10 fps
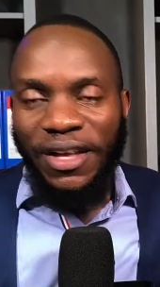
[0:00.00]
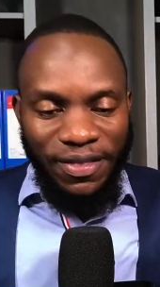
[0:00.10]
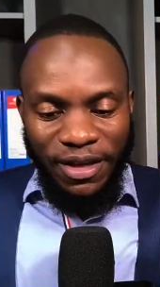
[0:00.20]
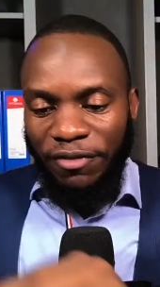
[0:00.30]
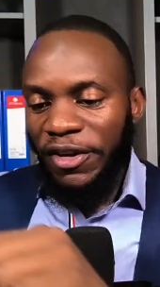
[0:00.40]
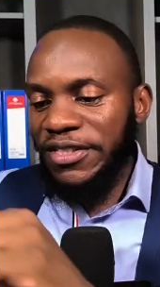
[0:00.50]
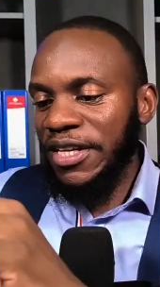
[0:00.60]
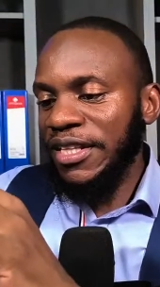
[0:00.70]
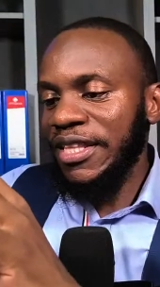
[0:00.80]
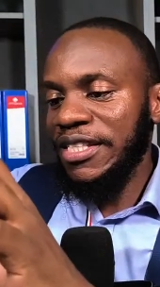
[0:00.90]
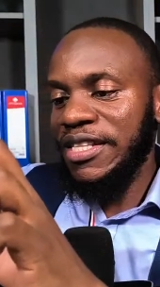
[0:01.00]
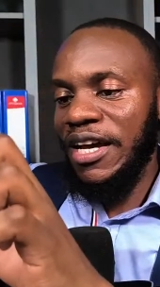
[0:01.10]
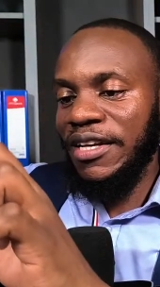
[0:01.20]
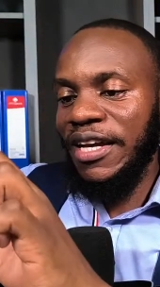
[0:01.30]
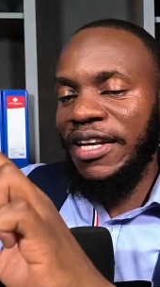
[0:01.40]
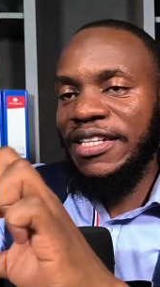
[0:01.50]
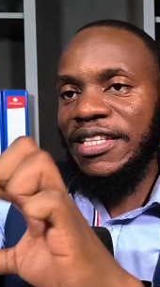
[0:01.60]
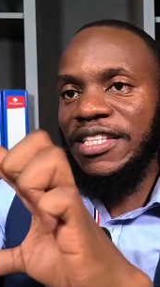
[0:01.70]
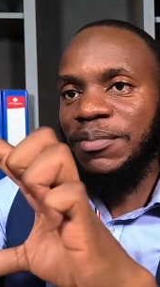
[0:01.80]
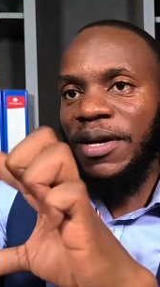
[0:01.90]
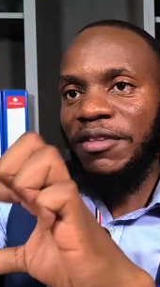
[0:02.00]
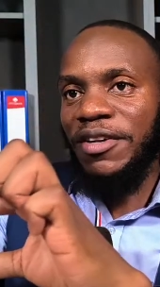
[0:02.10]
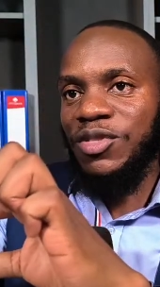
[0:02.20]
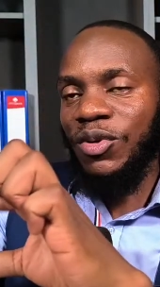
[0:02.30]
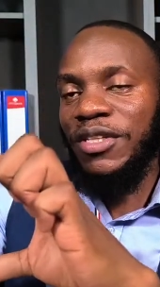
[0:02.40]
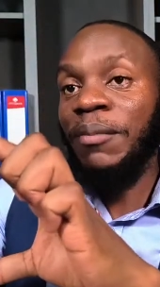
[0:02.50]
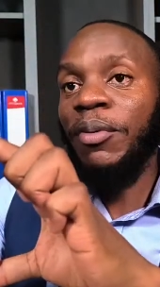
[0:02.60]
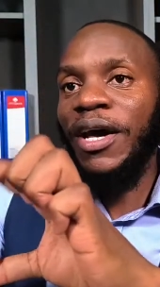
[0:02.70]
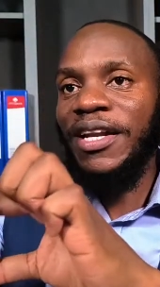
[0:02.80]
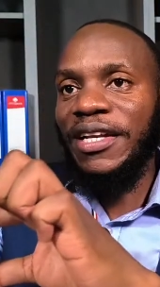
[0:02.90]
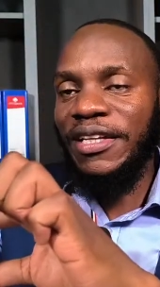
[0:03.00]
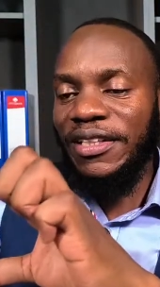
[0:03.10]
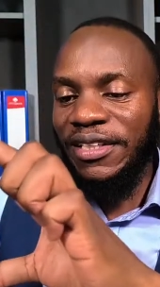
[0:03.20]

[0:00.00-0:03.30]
They are fixing this. They are dilating this blood vessel temporarily,